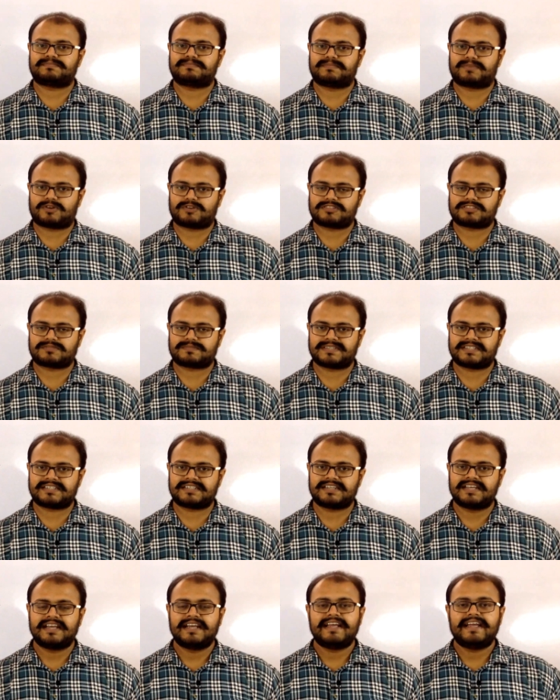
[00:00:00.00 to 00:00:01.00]

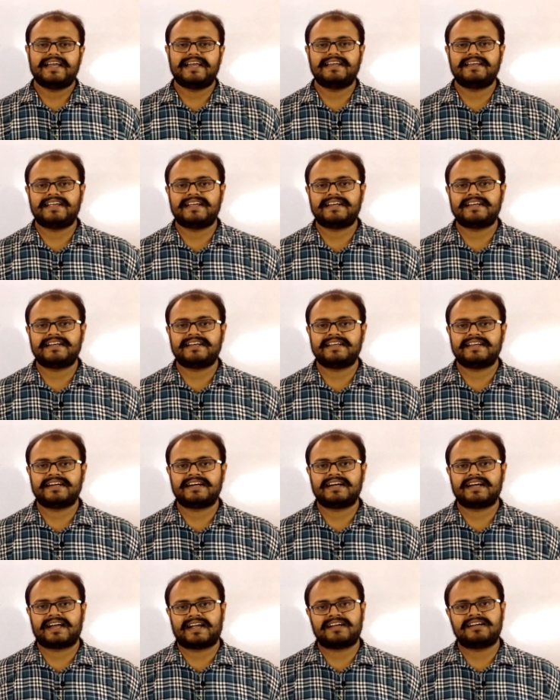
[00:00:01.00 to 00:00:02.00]
prospect in India
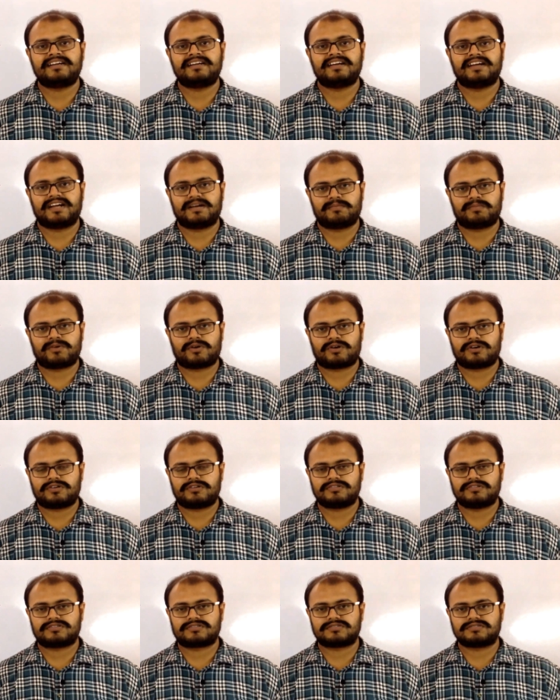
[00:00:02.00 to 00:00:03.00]
and abroad
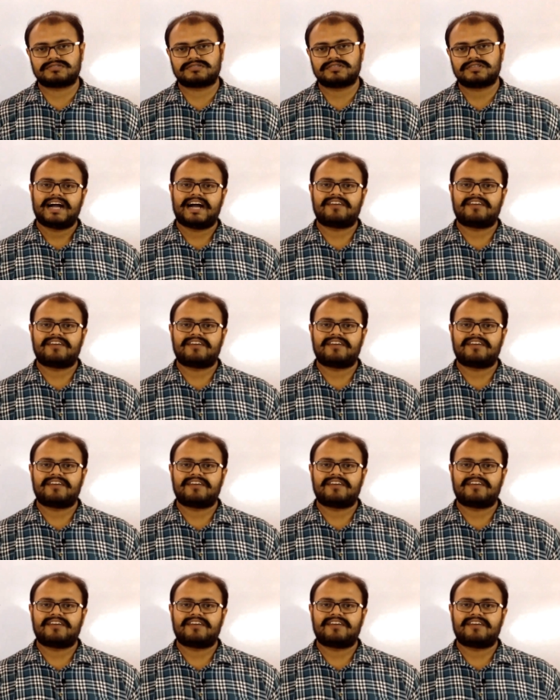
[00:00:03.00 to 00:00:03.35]
also.